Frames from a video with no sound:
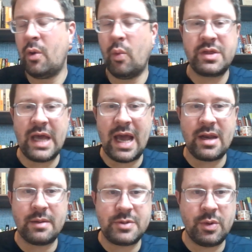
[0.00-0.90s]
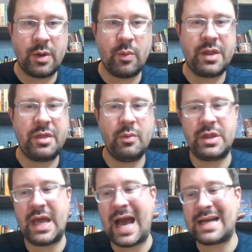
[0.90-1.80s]
what they end up doing
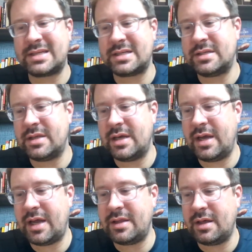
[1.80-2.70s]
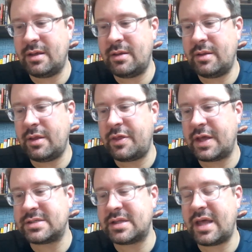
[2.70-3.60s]
with the assets and the
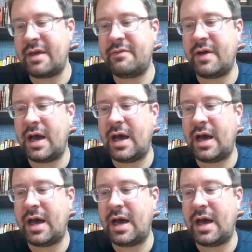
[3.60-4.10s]
things that they've